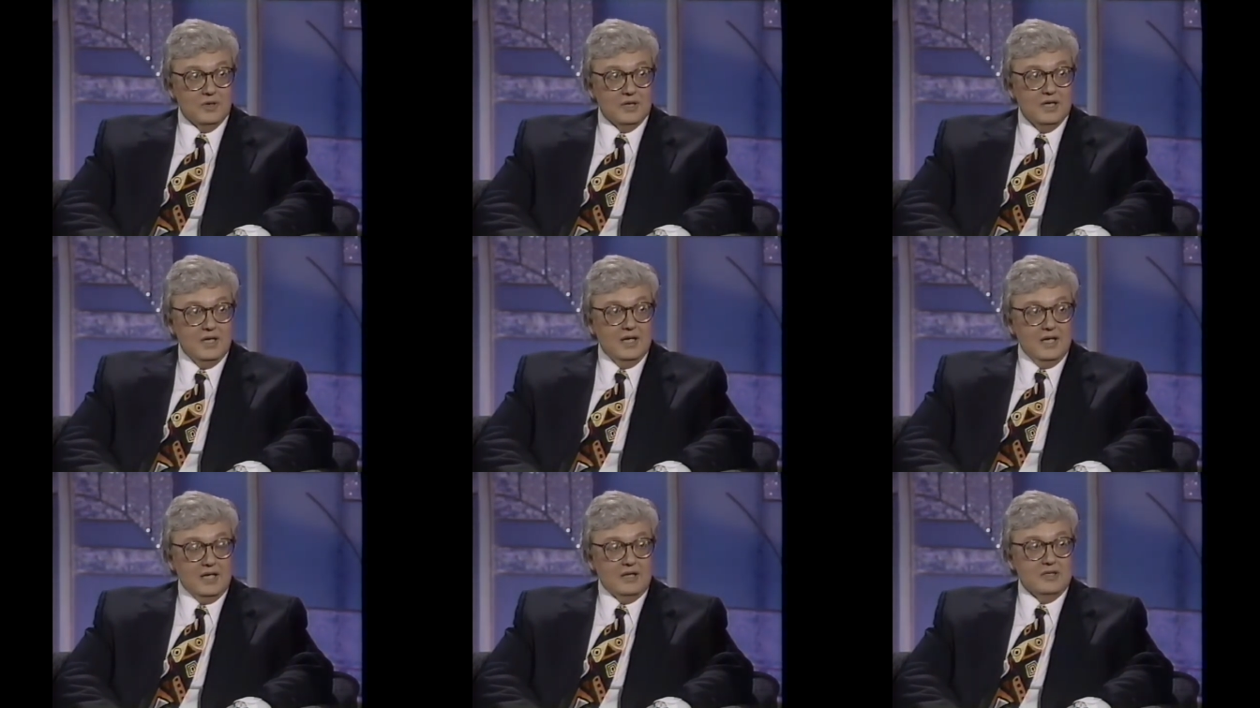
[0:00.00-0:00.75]
Mm
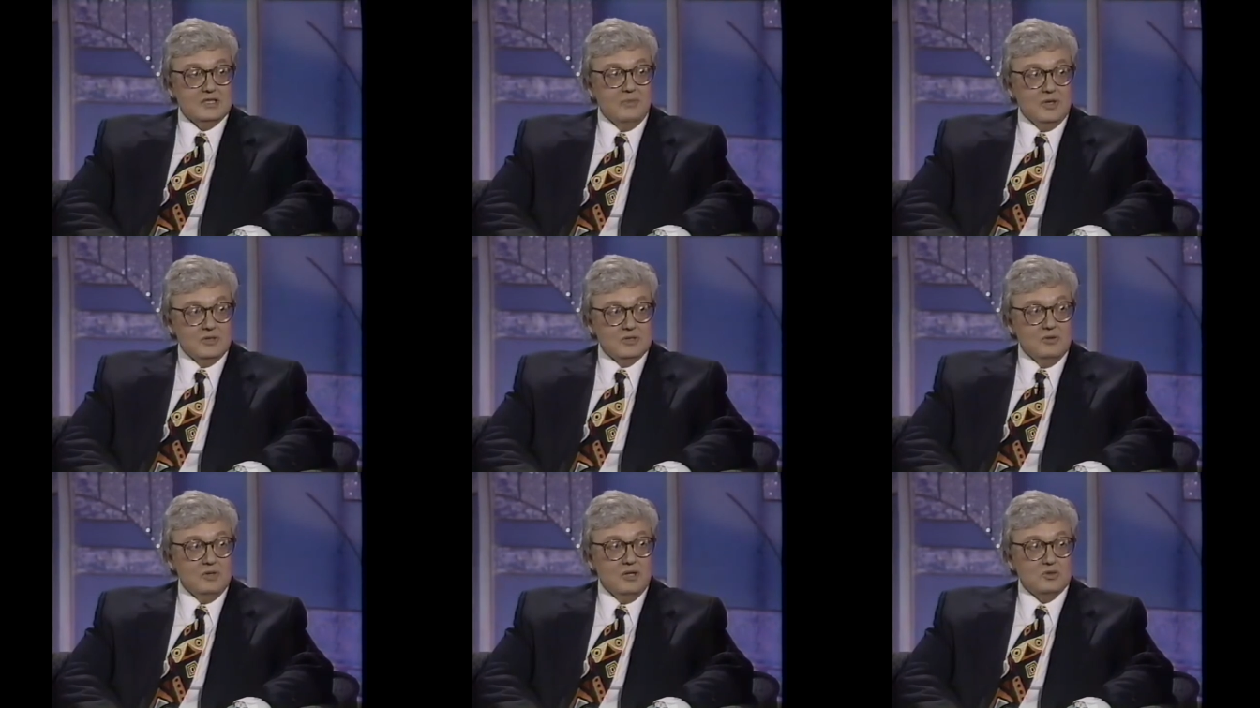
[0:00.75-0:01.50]
-hmm. And I think some other
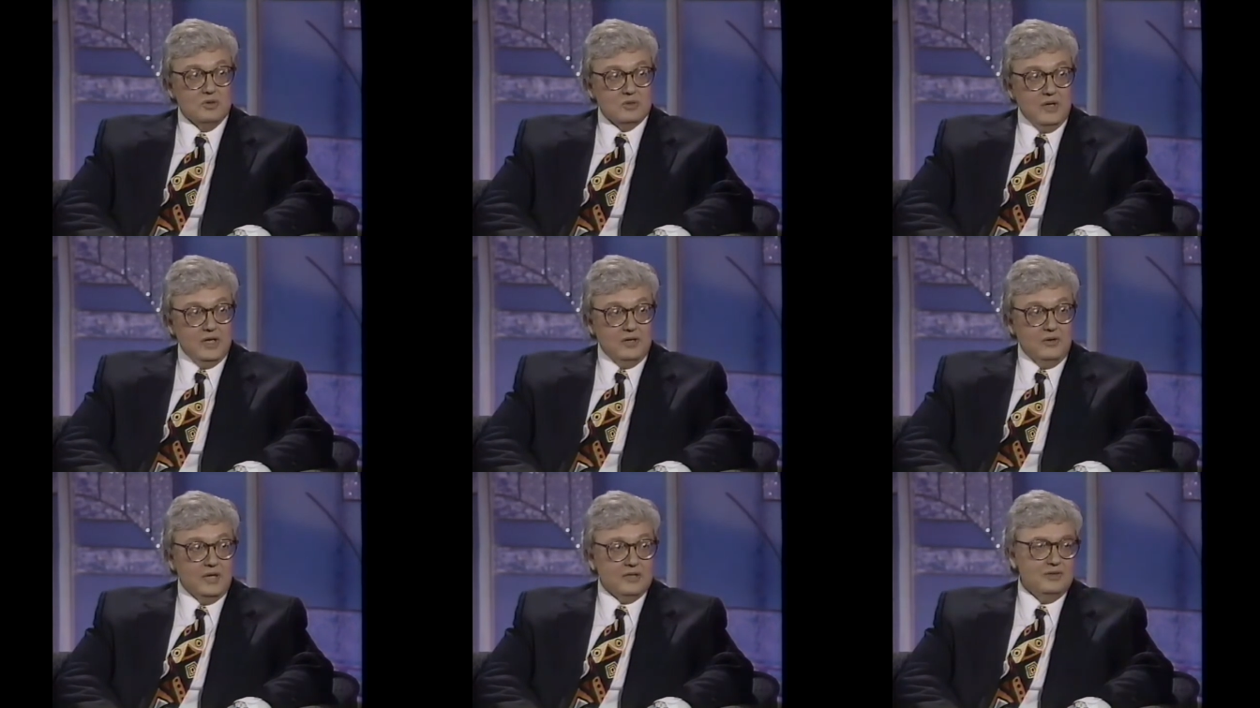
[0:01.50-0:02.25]
studios will try to
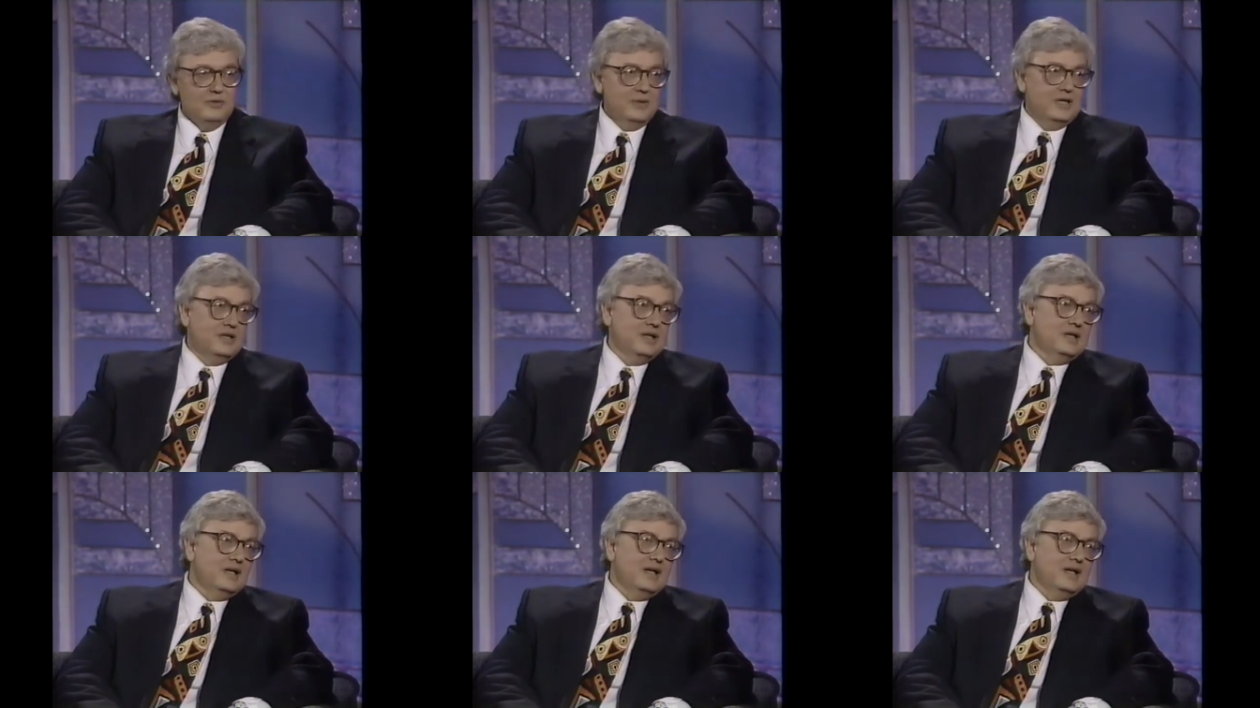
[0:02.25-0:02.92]
do that too. But in the